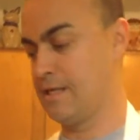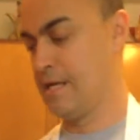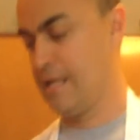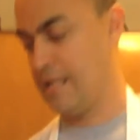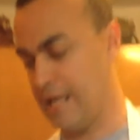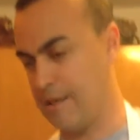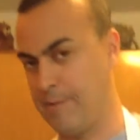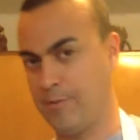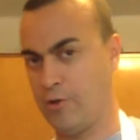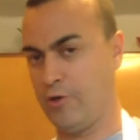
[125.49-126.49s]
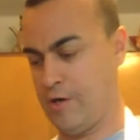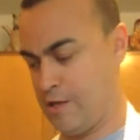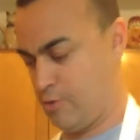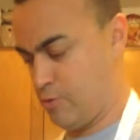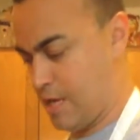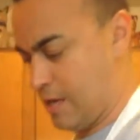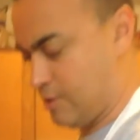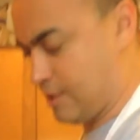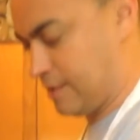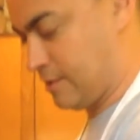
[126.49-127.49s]
A lot of people don't know how to do that. You
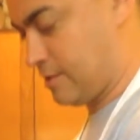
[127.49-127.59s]
take the